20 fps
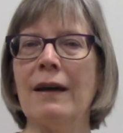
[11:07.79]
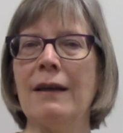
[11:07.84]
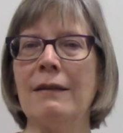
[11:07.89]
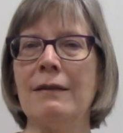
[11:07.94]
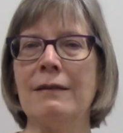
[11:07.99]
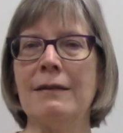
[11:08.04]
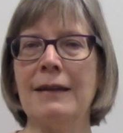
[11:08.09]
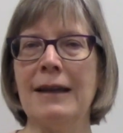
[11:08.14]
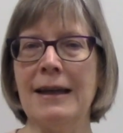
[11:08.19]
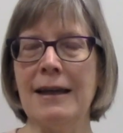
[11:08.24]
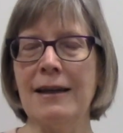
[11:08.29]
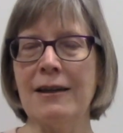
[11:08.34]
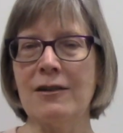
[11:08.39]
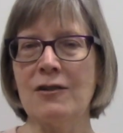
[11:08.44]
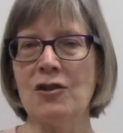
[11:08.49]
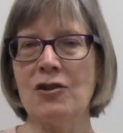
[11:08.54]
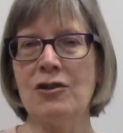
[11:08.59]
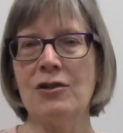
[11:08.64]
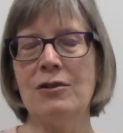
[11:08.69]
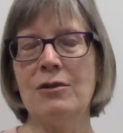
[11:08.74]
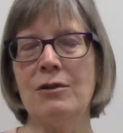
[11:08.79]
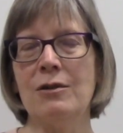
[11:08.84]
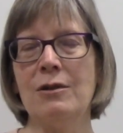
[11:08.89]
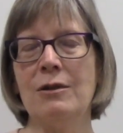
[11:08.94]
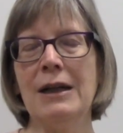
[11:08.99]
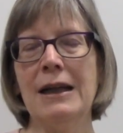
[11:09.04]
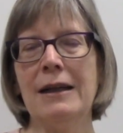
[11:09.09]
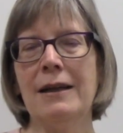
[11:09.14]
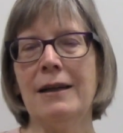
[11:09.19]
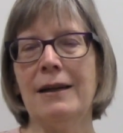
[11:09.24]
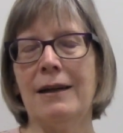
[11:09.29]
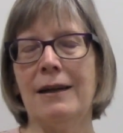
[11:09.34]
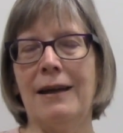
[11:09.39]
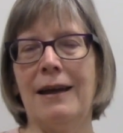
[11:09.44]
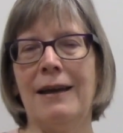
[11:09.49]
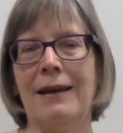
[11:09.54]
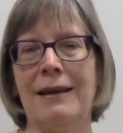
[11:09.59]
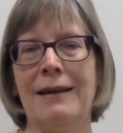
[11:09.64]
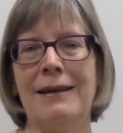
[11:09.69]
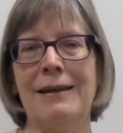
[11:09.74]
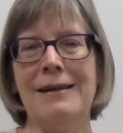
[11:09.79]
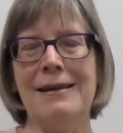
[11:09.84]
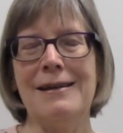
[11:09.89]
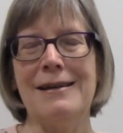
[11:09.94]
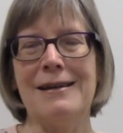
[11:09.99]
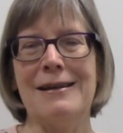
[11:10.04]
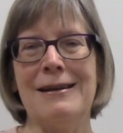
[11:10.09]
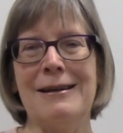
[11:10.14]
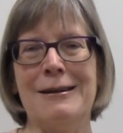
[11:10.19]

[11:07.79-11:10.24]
link to a